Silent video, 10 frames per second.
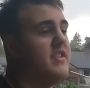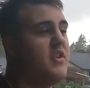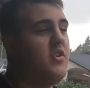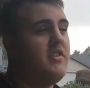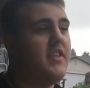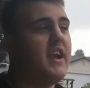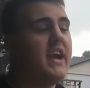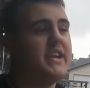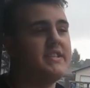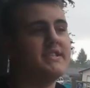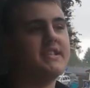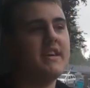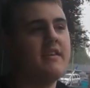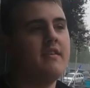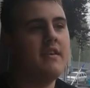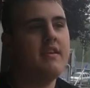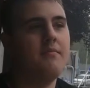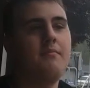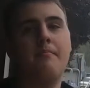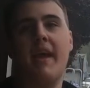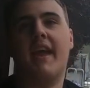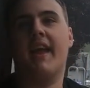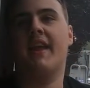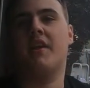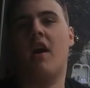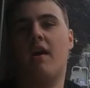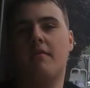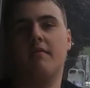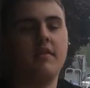thing I can see making it not